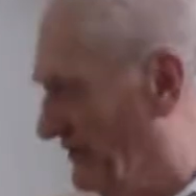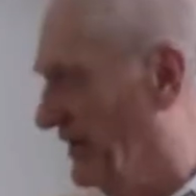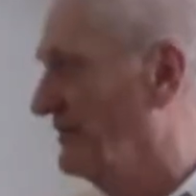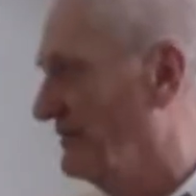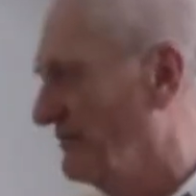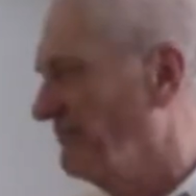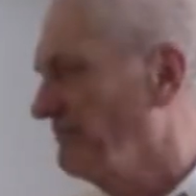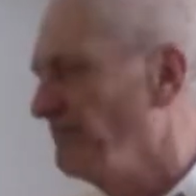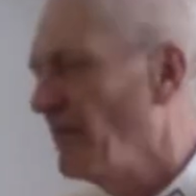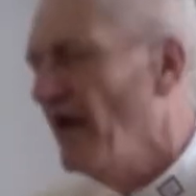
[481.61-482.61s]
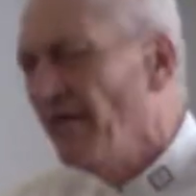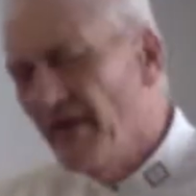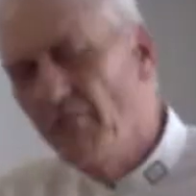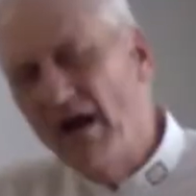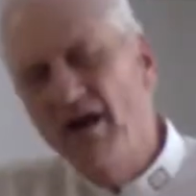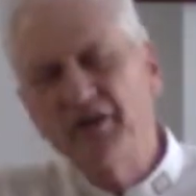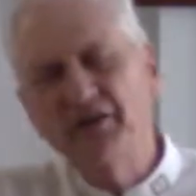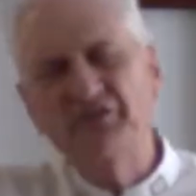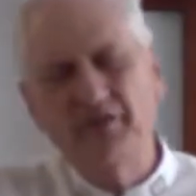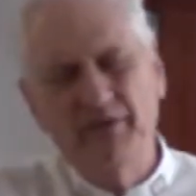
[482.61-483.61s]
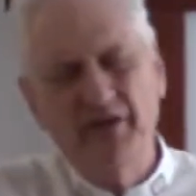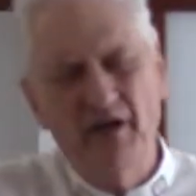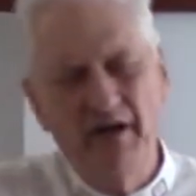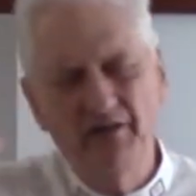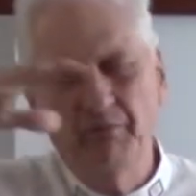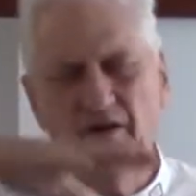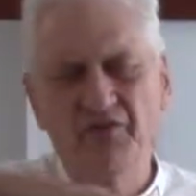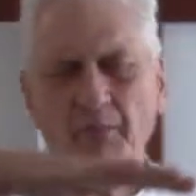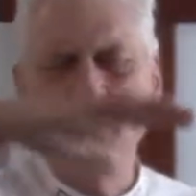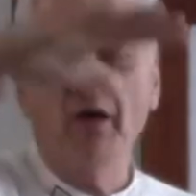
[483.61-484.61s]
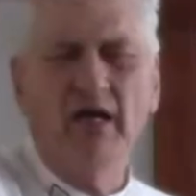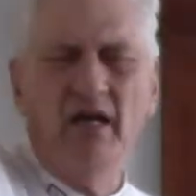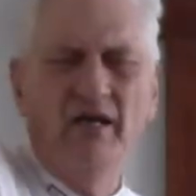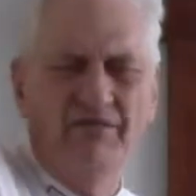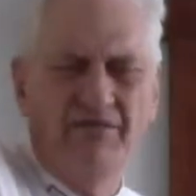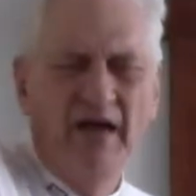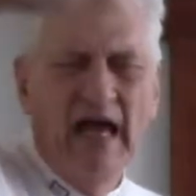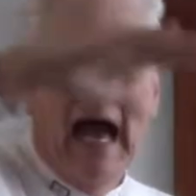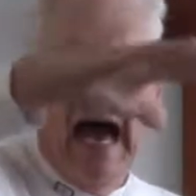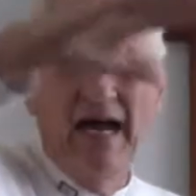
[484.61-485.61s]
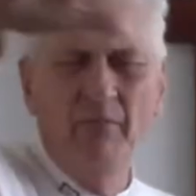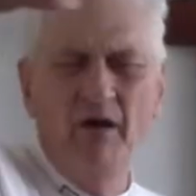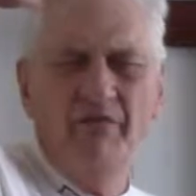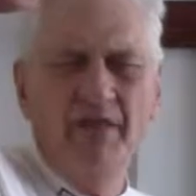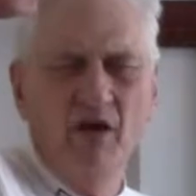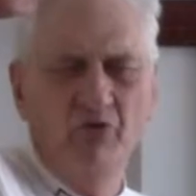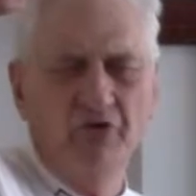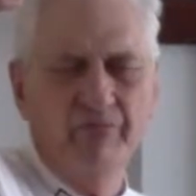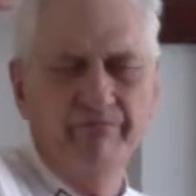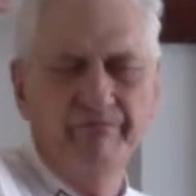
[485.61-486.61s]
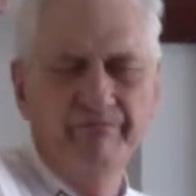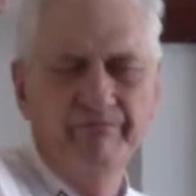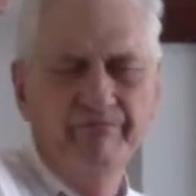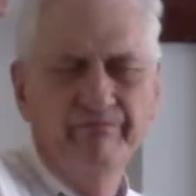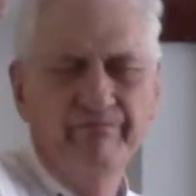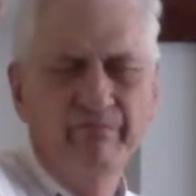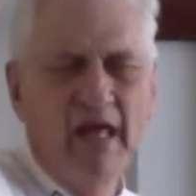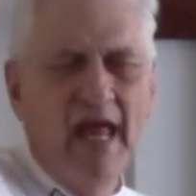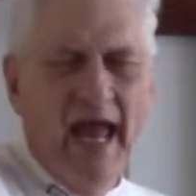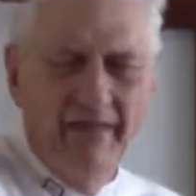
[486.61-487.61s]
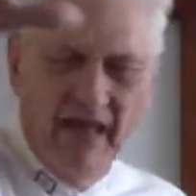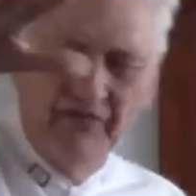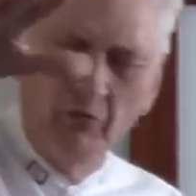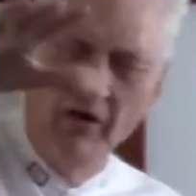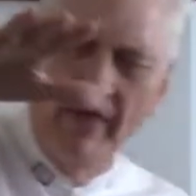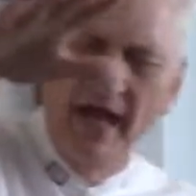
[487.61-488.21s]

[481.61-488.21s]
of it. The American cemetery is built upon a cliff high above the ocean. And that's where